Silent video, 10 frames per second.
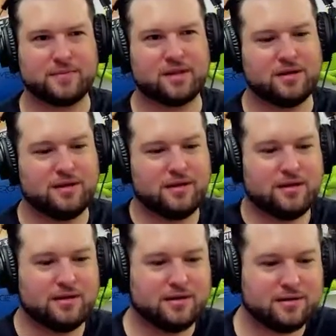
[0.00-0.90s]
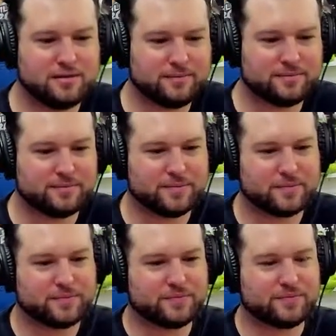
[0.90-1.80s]

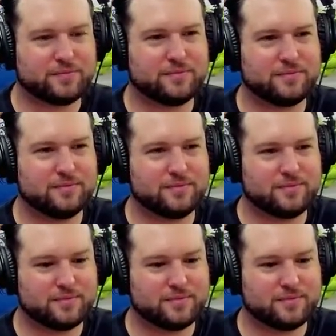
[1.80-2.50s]
(silent)